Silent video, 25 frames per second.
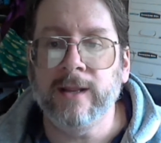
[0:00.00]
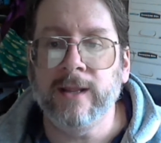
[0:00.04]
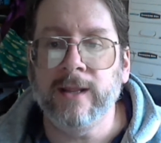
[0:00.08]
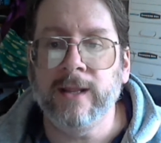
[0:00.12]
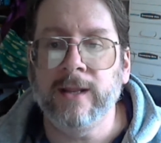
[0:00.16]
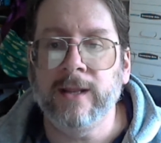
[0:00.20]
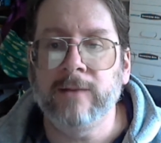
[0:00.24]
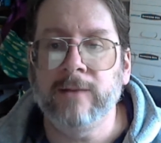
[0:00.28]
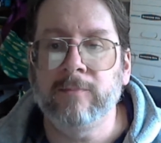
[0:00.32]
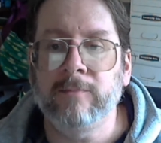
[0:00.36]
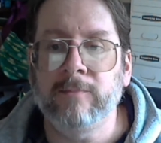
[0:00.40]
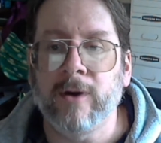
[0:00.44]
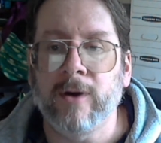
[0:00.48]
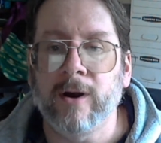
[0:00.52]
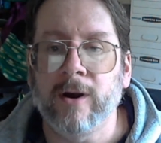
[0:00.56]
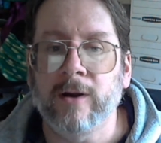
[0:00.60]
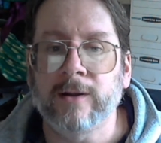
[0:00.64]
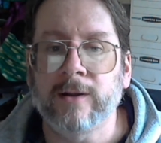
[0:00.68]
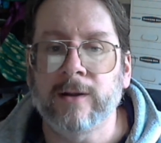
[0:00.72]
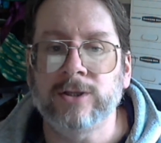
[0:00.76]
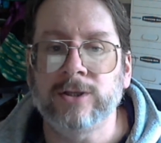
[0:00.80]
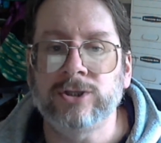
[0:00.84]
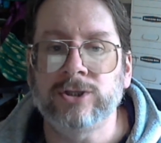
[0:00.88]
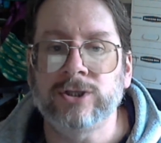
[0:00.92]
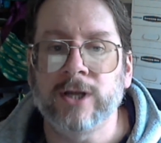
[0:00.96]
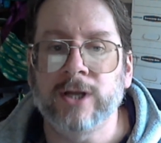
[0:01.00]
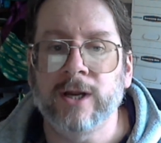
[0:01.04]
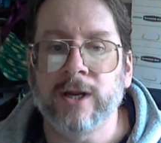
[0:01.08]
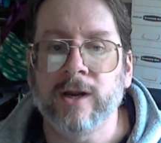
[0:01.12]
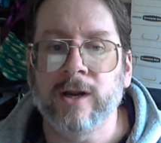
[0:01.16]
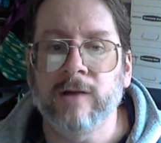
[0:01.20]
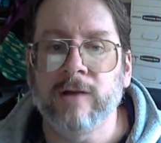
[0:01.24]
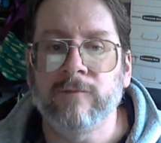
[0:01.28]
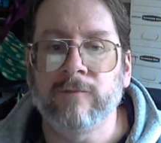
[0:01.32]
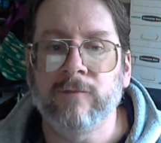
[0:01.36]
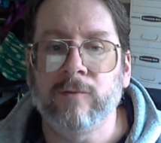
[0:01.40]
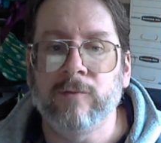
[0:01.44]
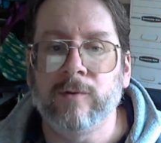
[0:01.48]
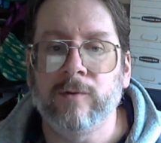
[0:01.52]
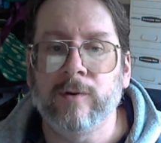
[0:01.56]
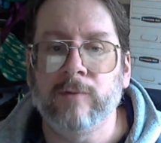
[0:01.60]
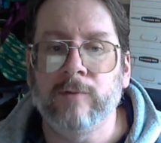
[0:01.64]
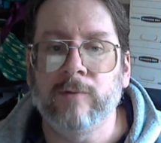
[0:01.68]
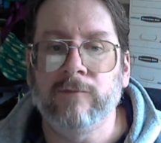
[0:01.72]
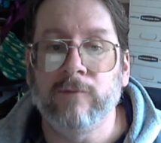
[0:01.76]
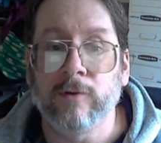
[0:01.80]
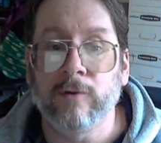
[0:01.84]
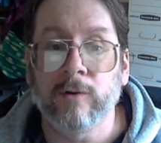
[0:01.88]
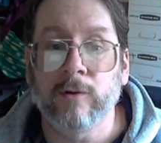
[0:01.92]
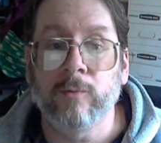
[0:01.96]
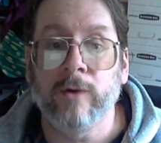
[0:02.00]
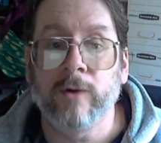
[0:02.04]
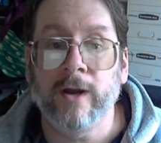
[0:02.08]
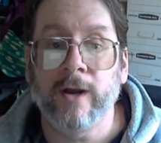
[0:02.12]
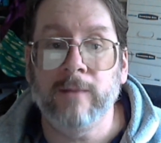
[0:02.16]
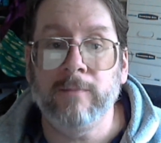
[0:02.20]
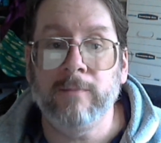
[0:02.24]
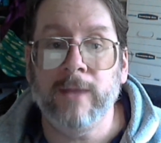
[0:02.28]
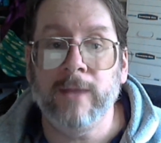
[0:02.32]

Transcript: in market share for what